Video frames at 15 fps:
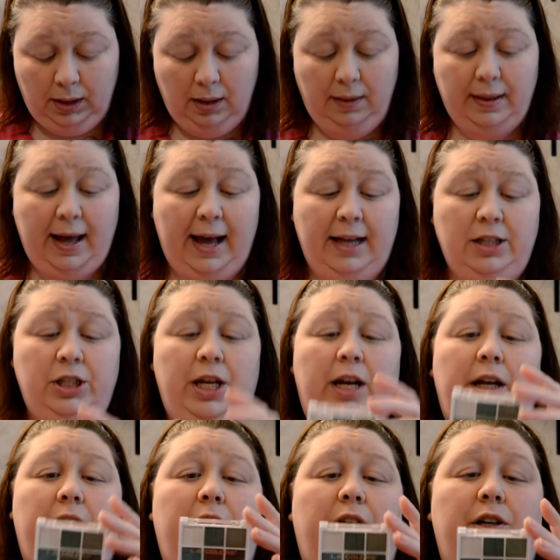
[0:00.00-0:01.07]
the eyeshadow
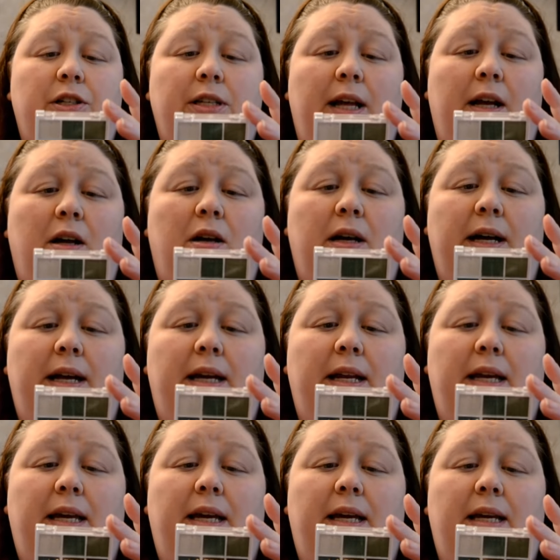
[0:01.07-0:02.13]
colors I got
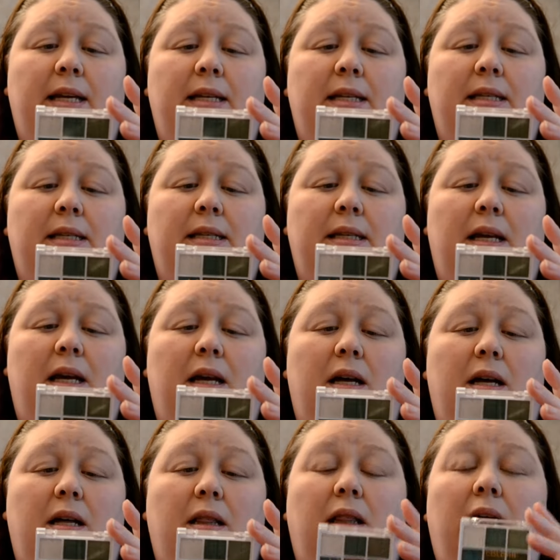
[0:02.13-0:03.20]
is
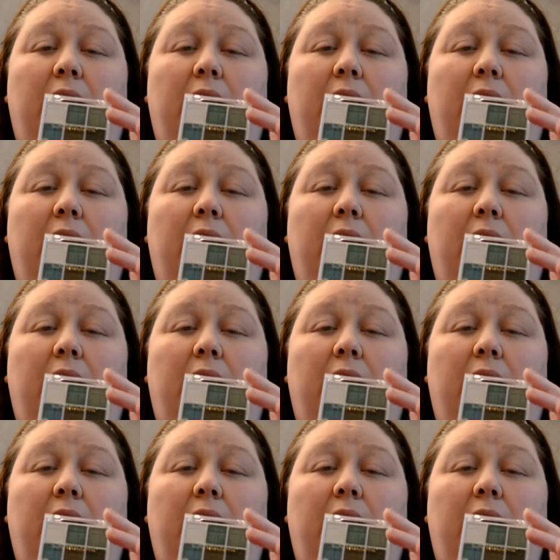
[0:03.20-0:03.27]
uh,